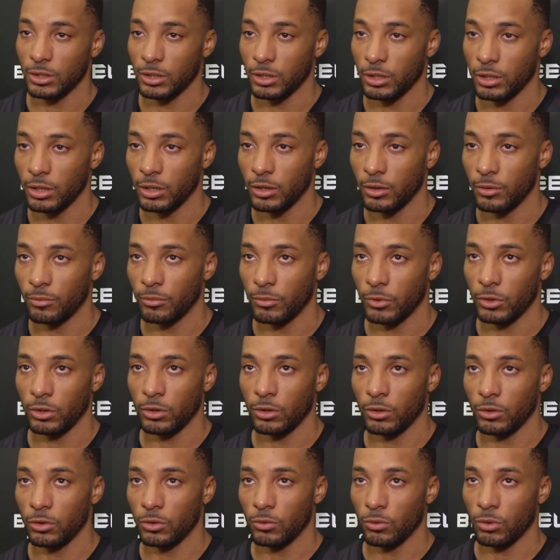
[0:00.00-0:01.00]
But,
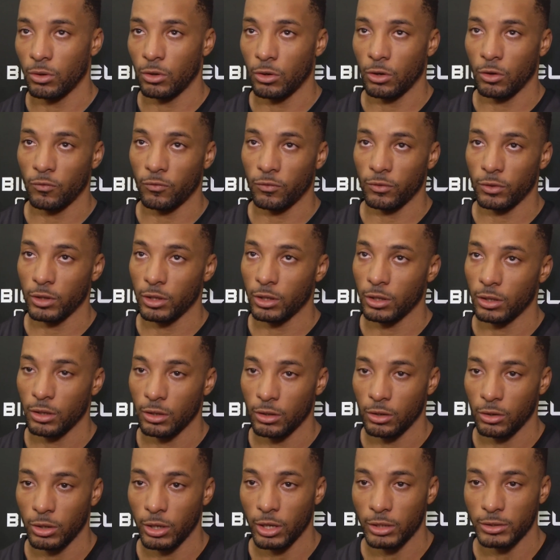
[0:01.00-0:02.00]
you know, hopefully,
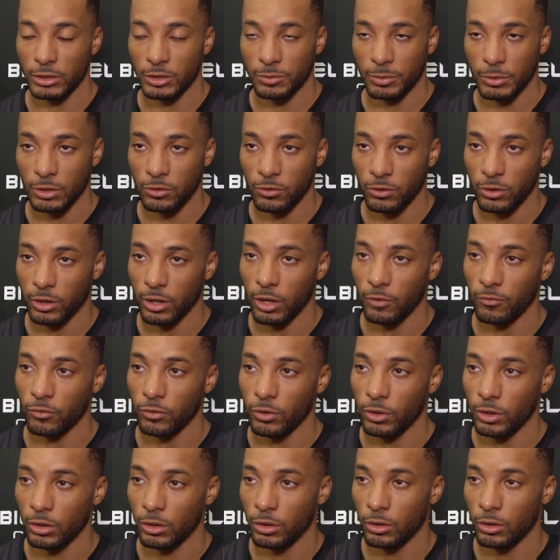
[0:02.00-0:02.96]
he has a speedy recovery.